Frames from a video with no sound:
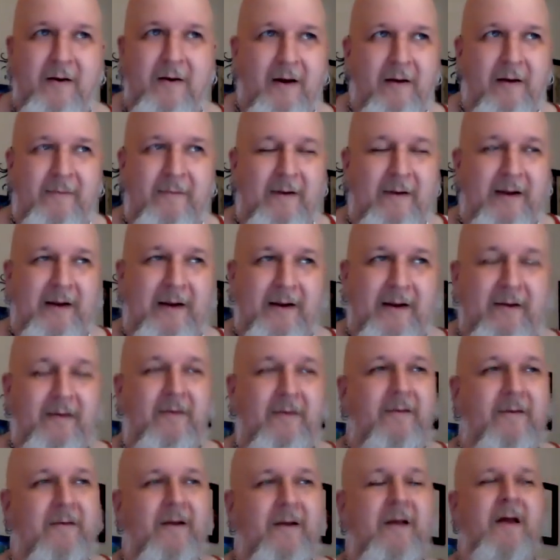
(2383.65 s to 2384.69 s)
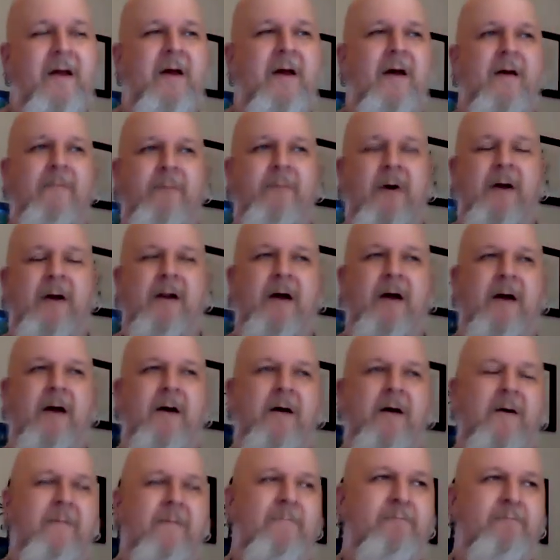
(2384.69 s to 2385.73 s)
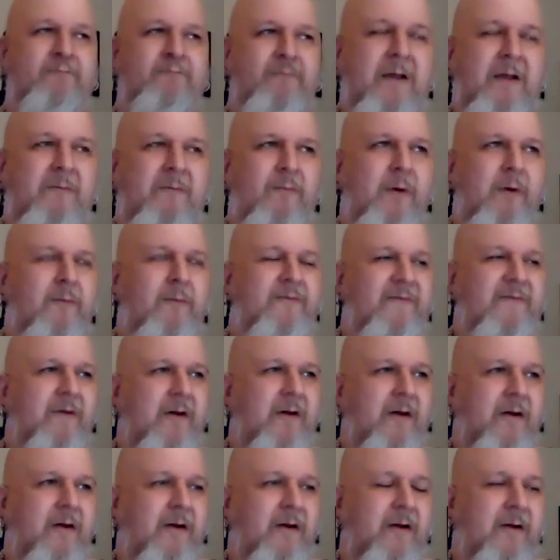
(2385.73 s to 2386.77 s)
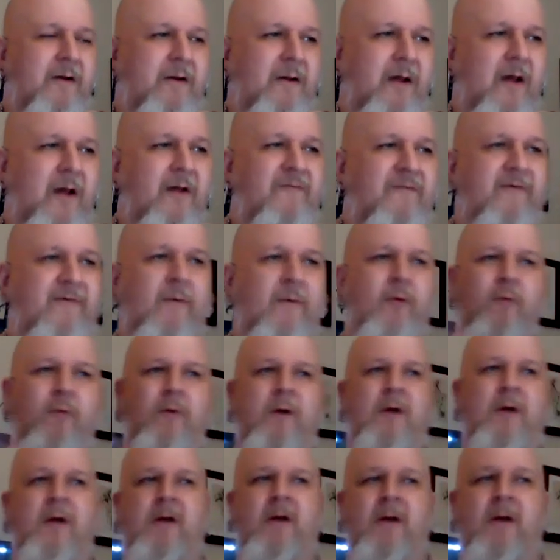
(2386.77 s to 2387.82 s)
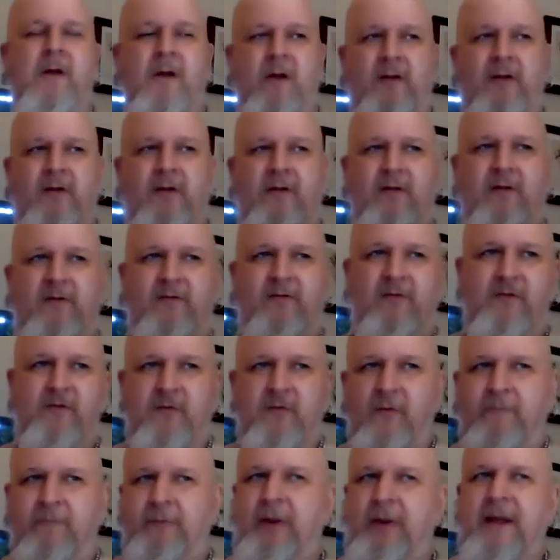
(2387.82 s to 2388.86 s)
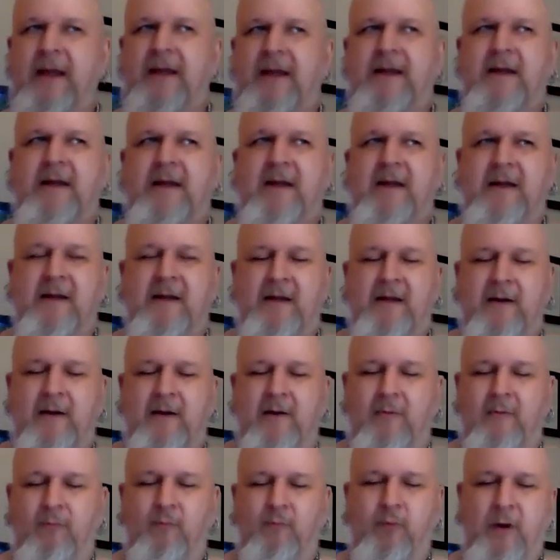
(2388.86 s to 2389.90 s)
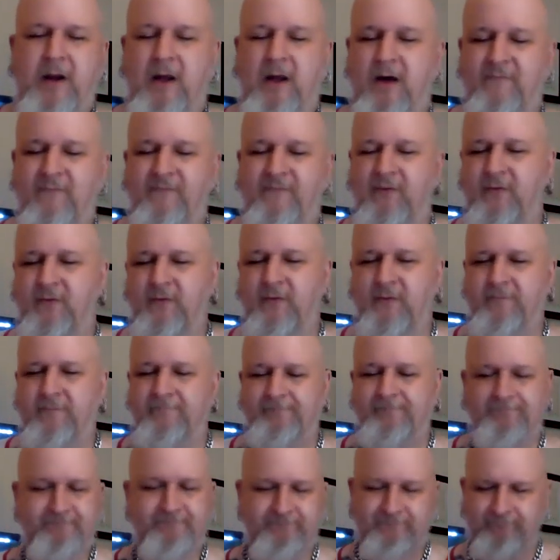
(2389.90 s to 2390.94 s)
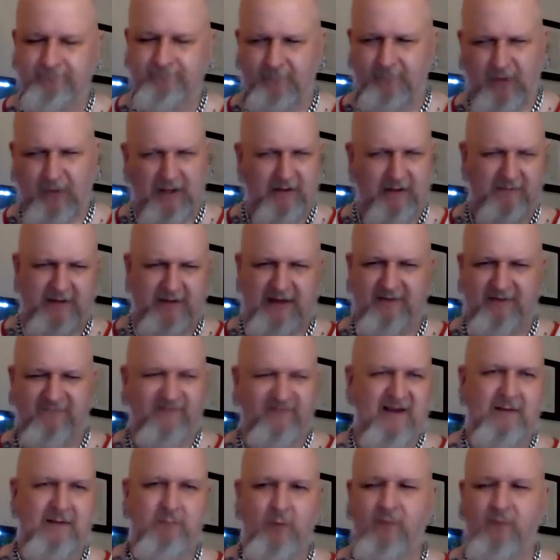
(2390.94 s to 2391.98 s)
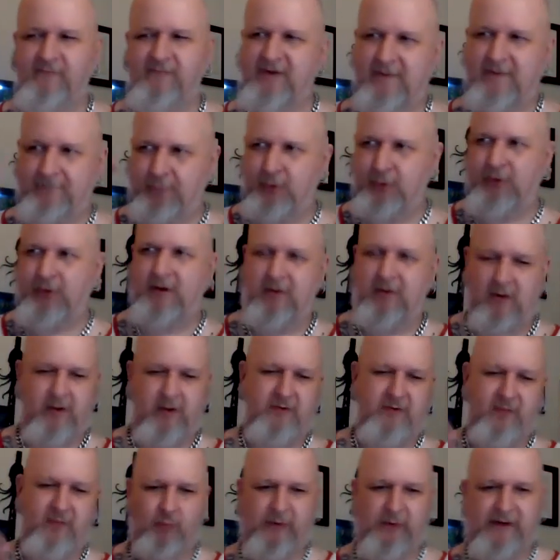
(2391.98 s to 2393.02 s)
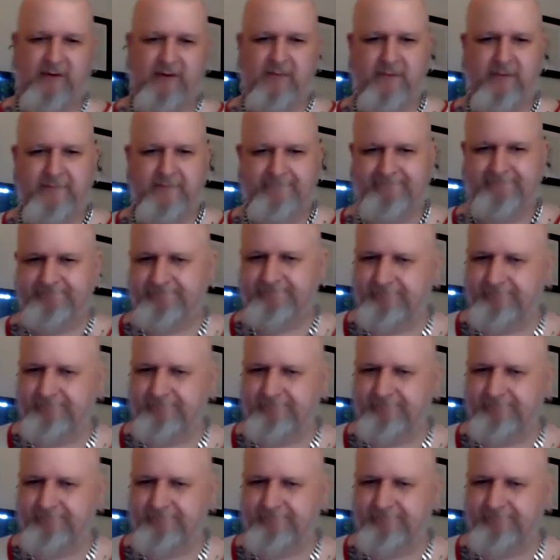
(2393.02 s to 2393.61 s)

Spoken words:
I'm like, but what was it? So do you pick what other like said movie and put it on the wheel?